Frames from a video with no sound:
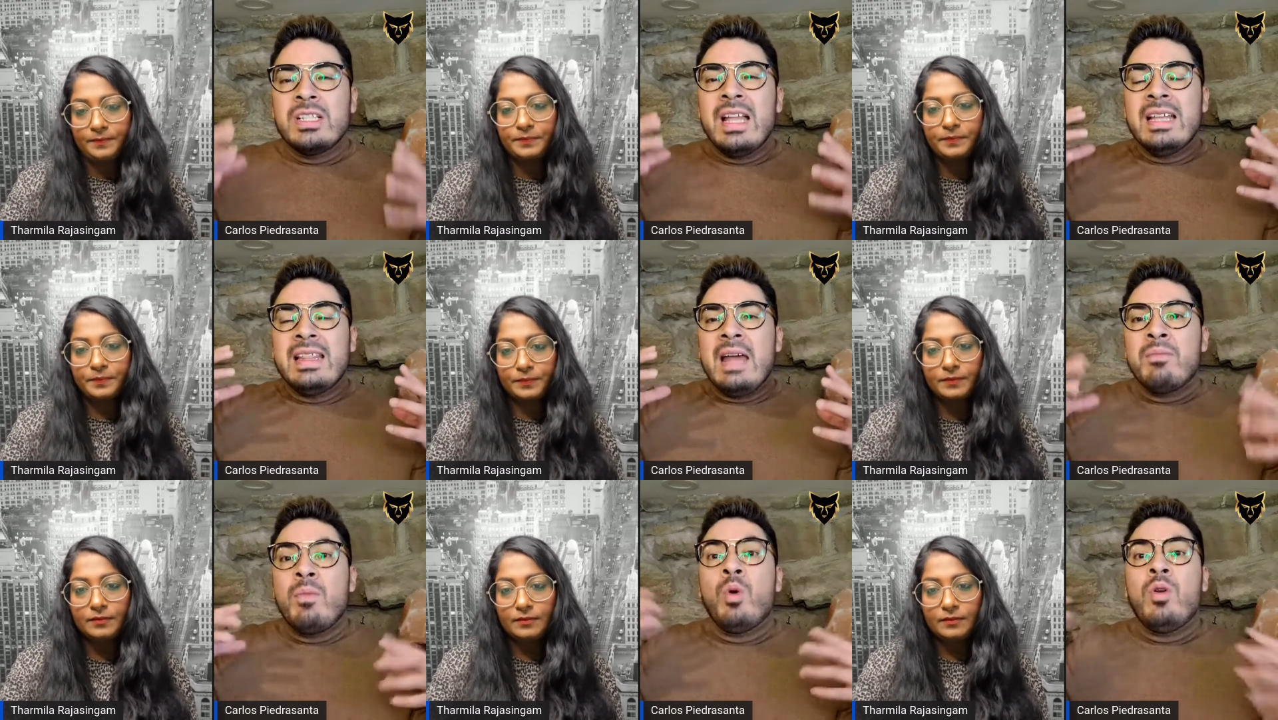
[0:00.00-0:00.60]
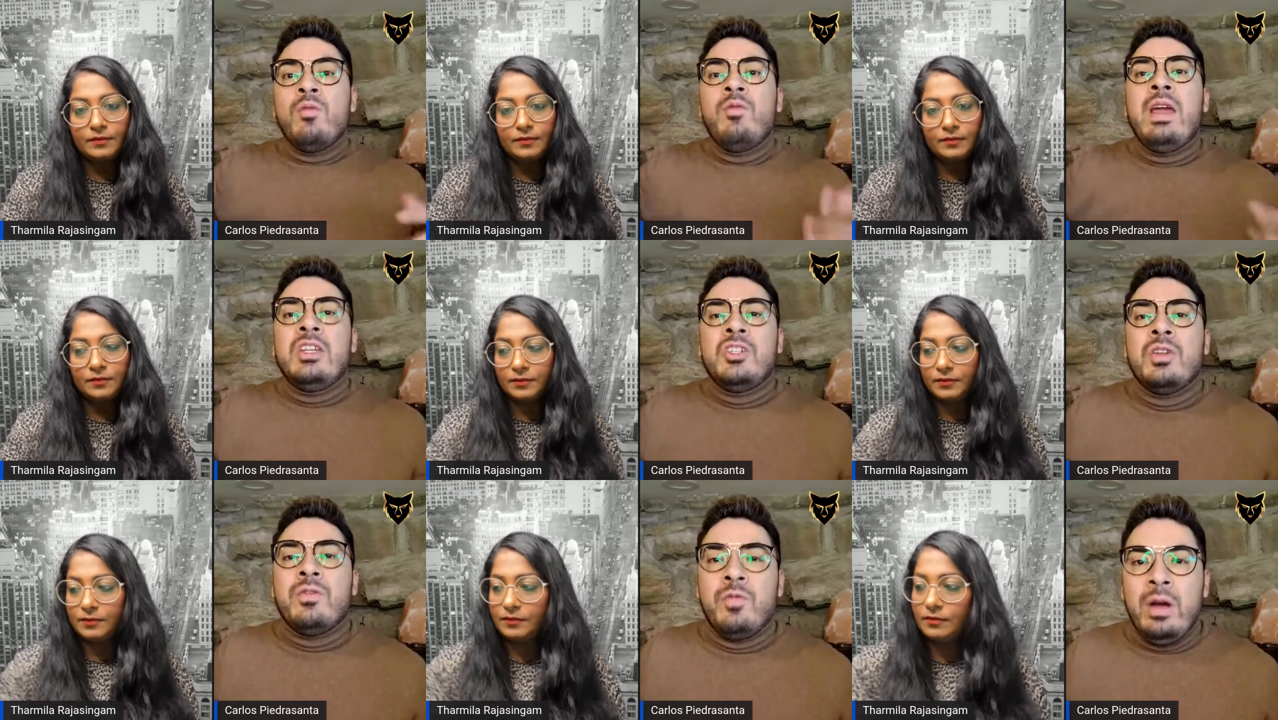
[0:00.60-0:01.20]
Speaker 1: like that
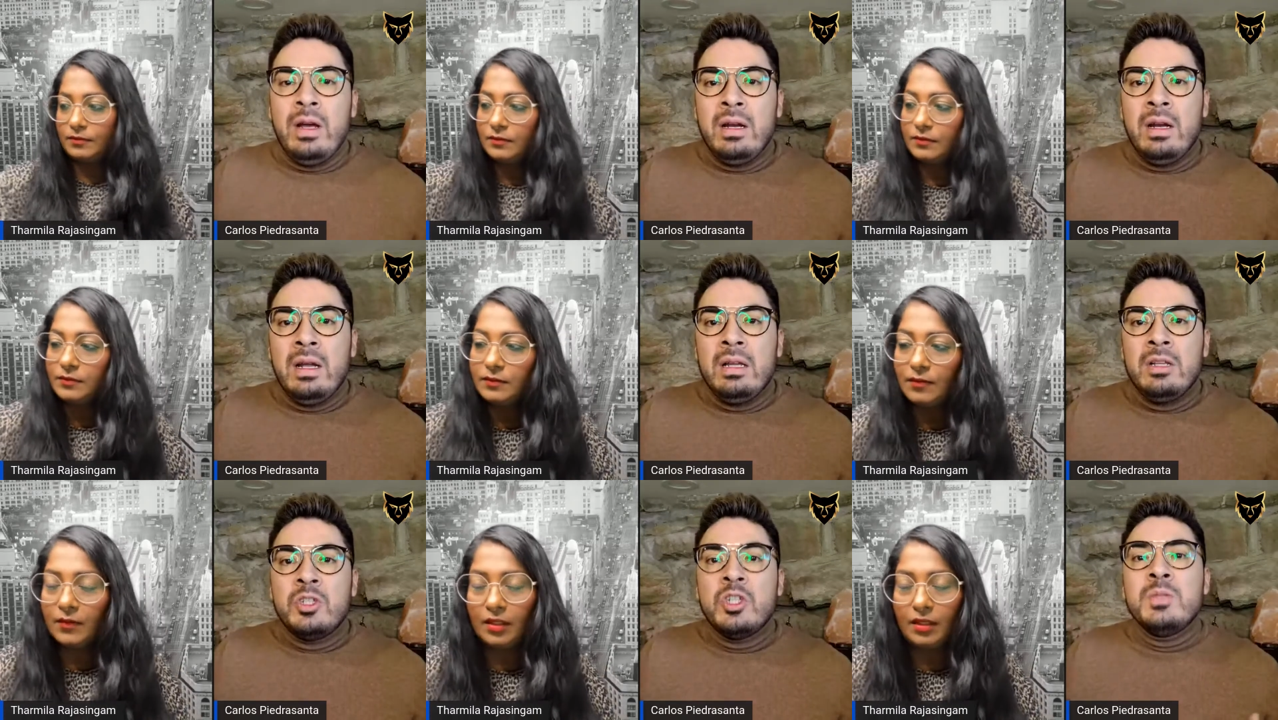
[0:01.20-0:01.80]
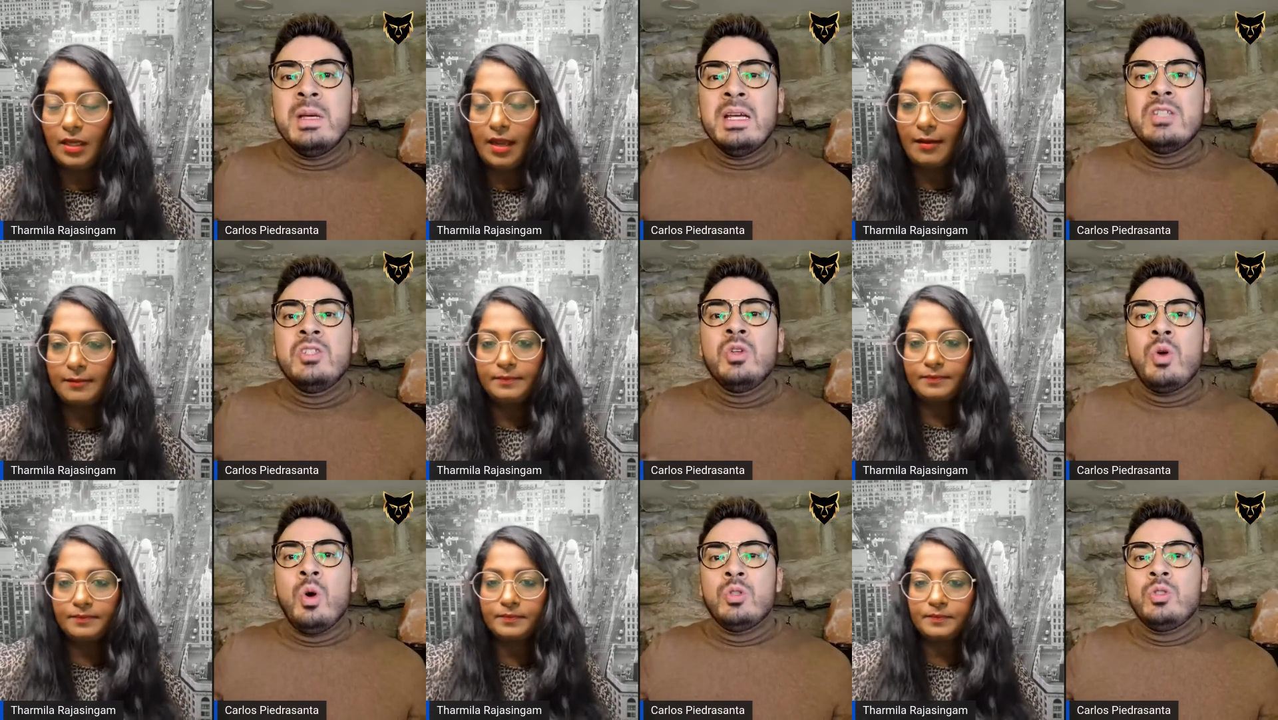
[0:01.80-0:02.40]
motivation for it, just because
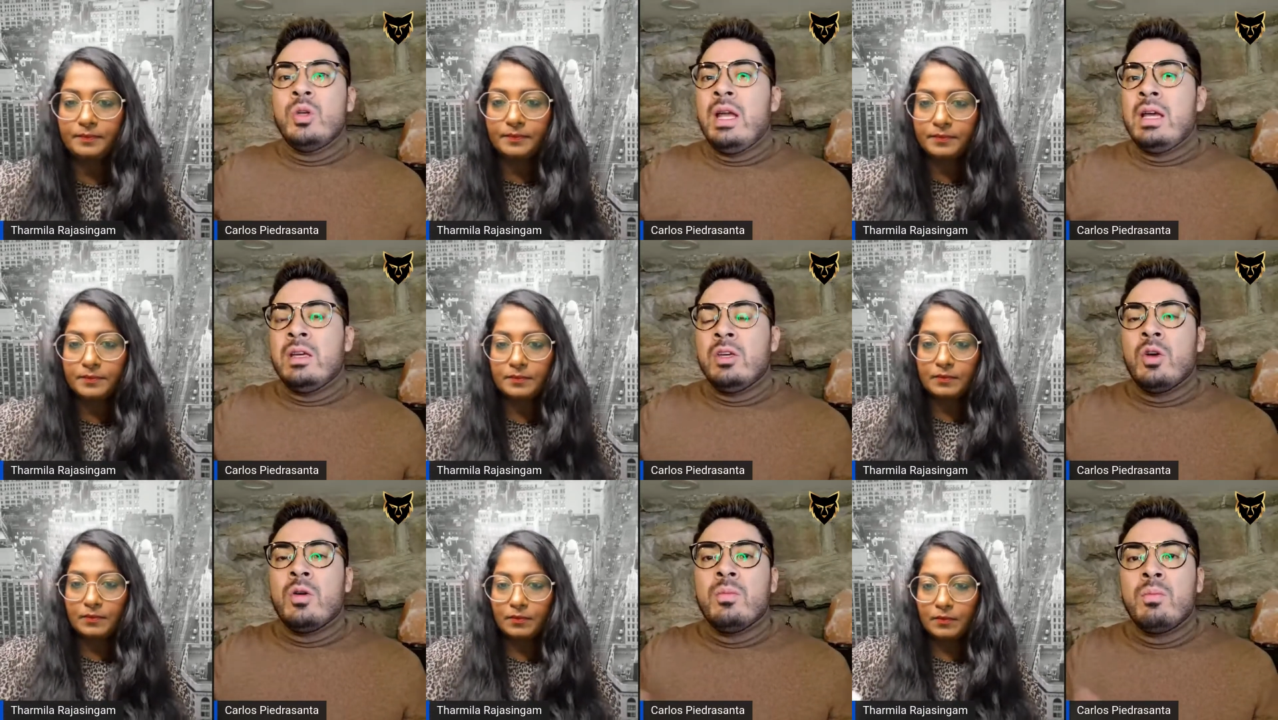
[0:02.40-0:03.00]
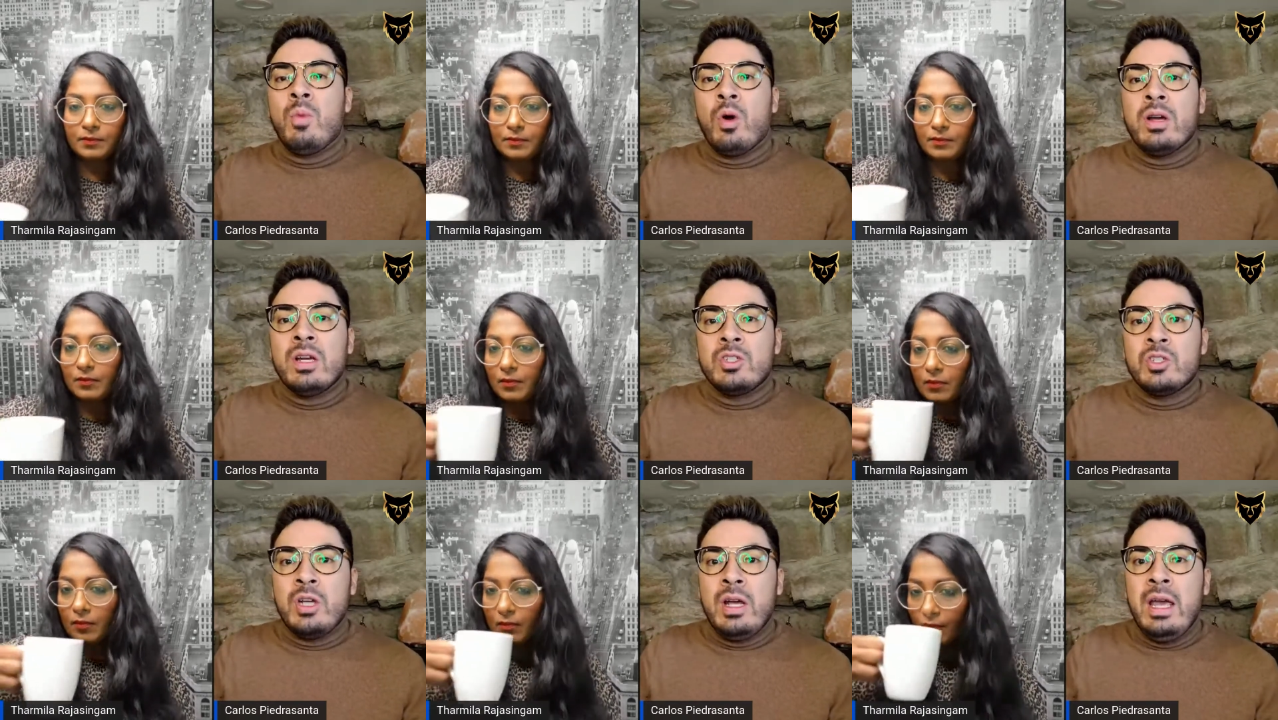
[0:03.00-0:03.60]
you go to like your
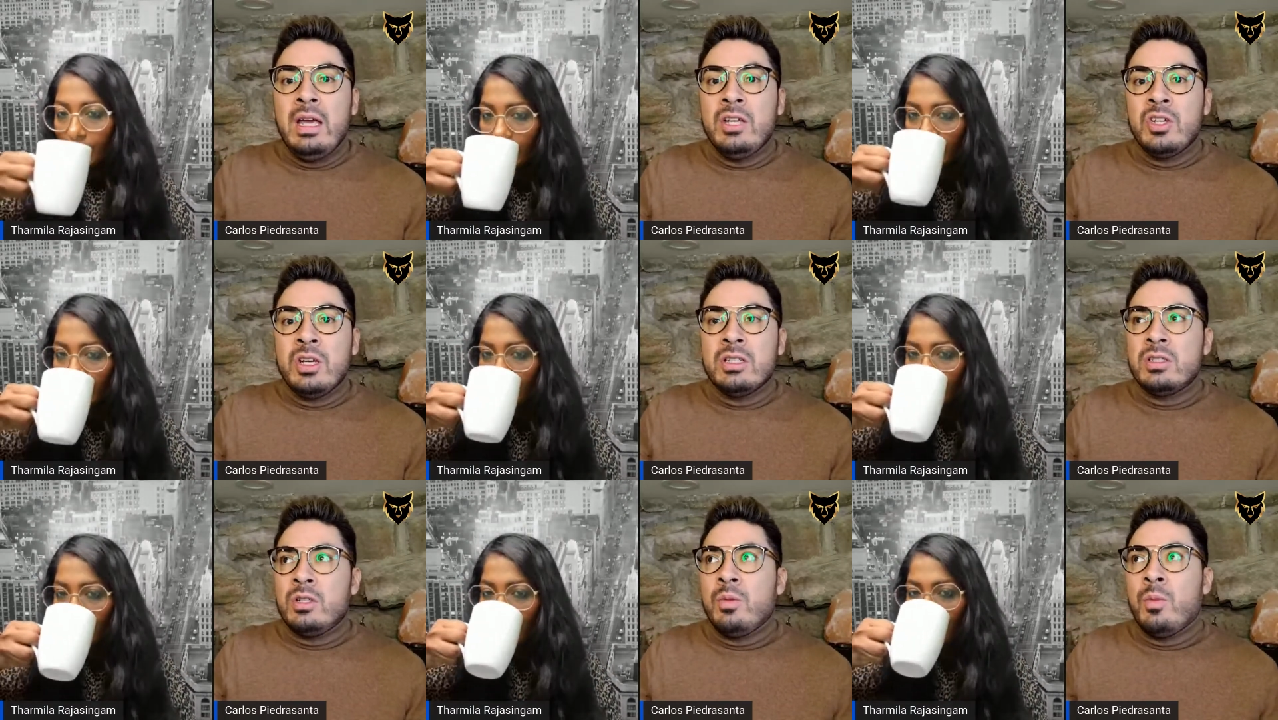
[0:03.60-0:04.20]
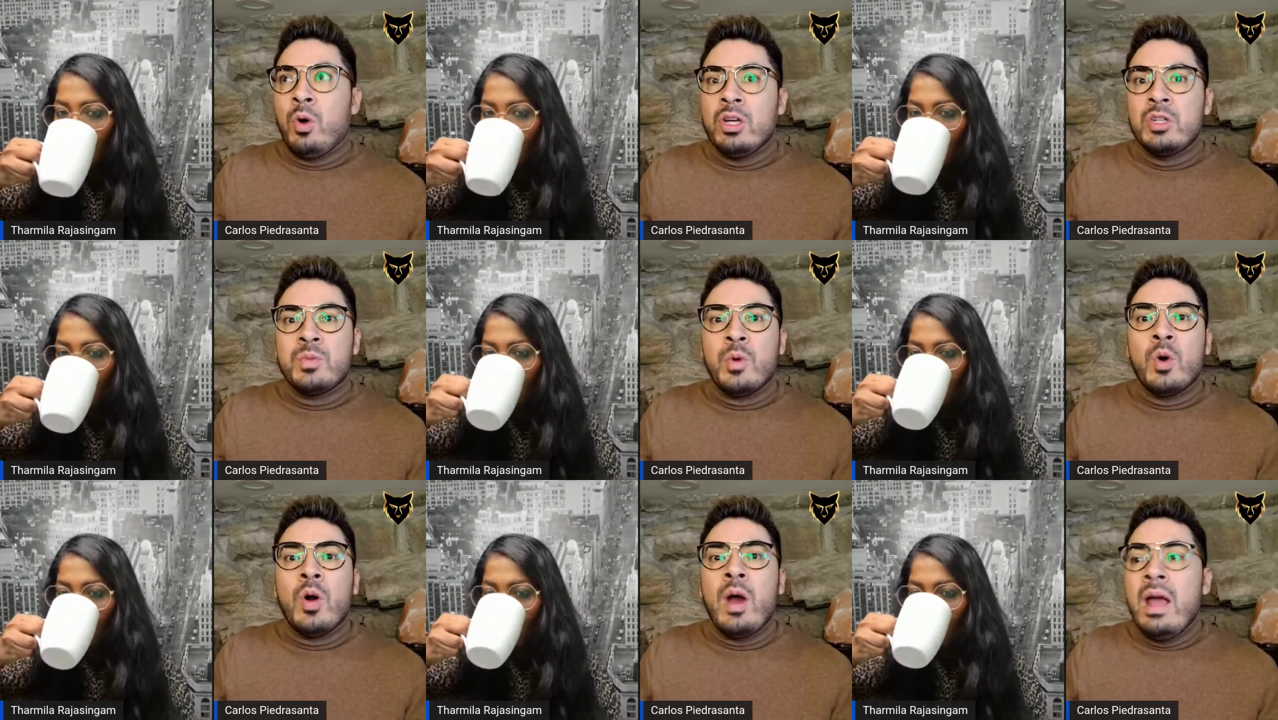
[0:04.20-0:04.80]
mortgage agent, your mortgage
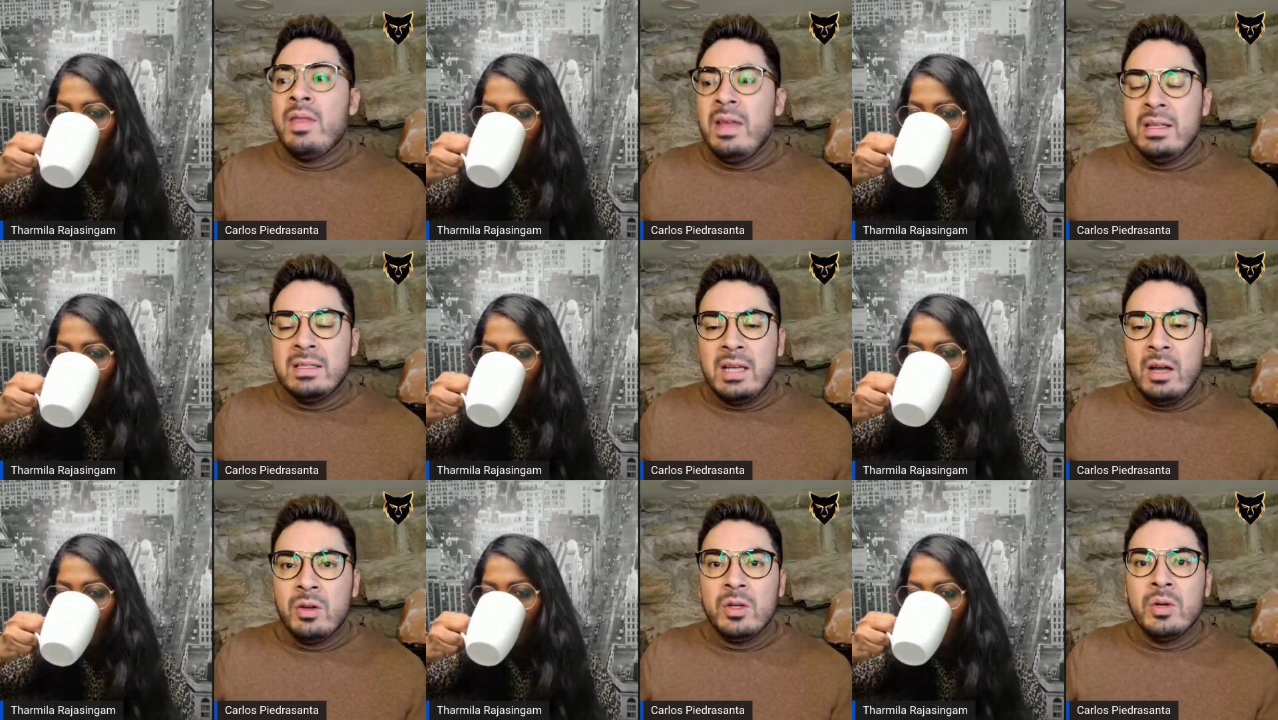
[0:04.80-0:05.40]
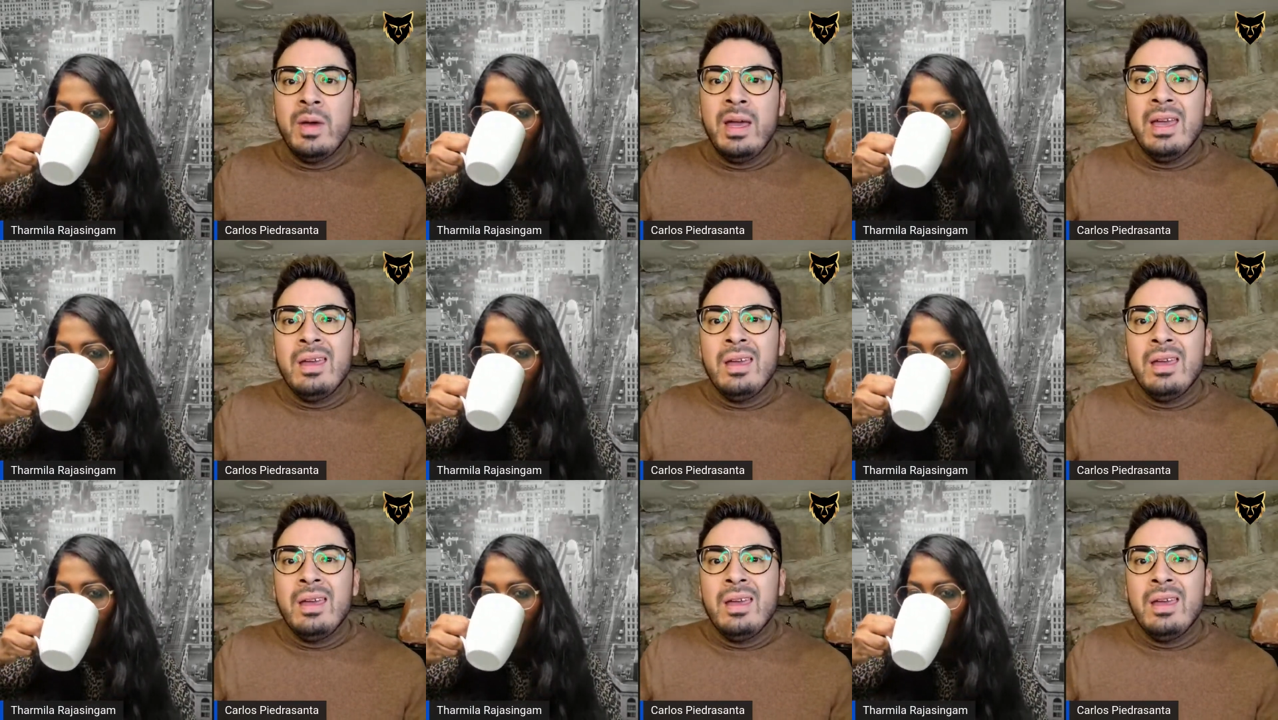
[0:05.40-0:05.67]
broker, and they tell you, hey,